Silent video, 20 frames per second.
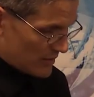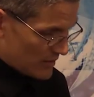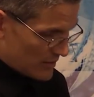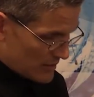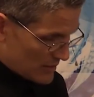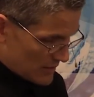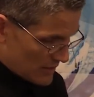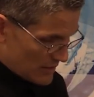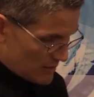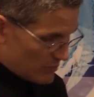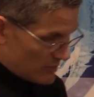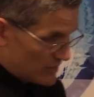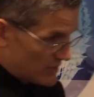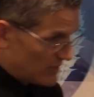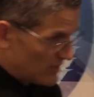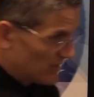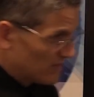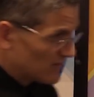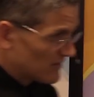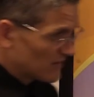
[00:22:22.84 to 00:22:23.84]

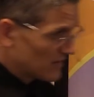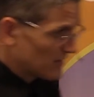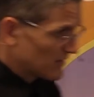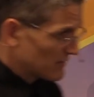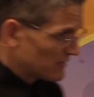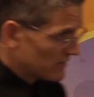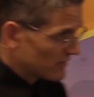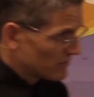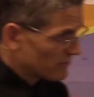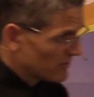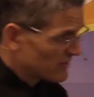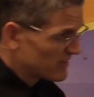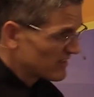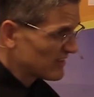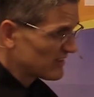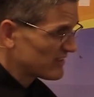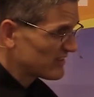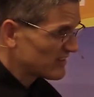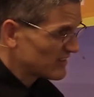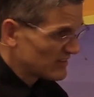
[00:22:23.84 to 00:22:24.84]
diabetes and insulin
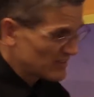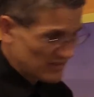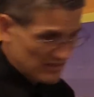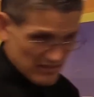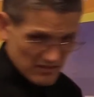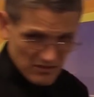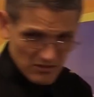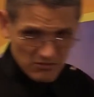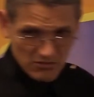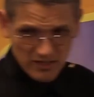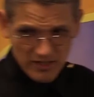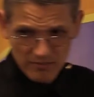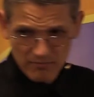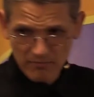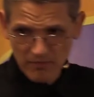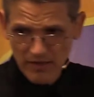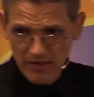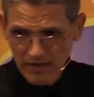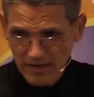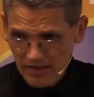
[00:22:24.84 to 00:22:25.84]
resistance and so on.
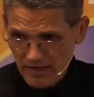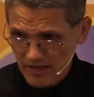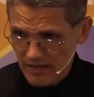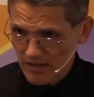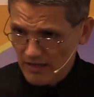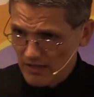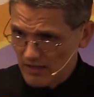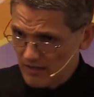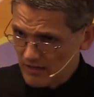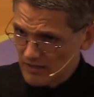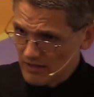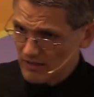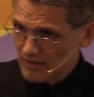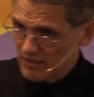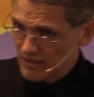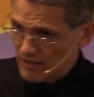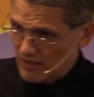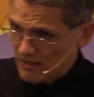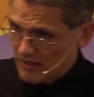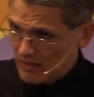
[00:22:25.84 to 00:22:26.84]
And
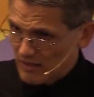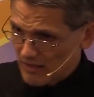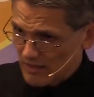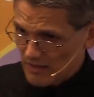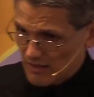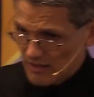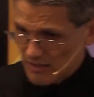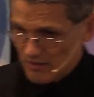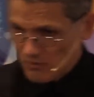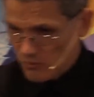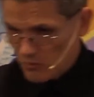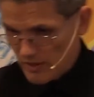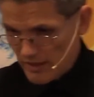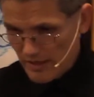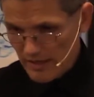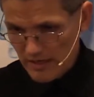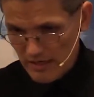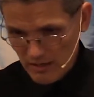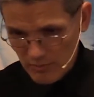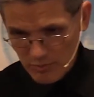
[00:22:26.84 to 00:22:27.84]
what
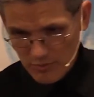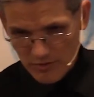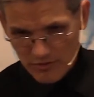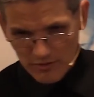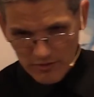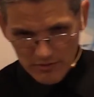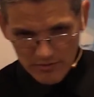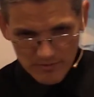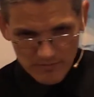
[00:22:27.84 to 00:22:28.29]
happened?